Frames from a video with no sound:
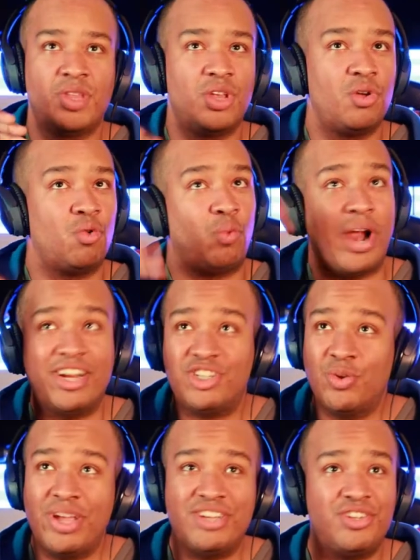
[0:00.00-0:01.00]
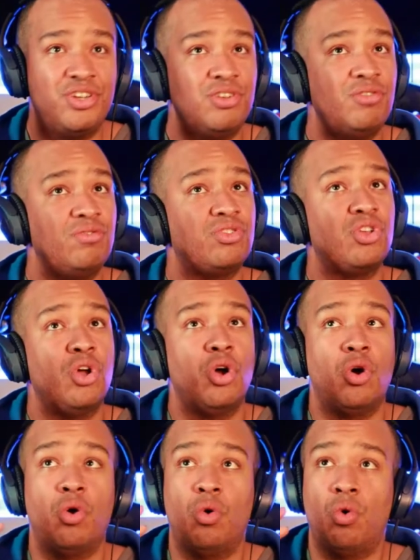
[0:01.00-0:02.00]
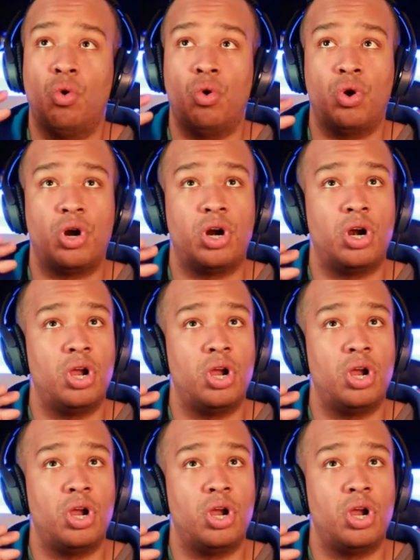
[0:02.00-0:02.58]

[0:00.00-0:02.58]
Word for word: racial issues or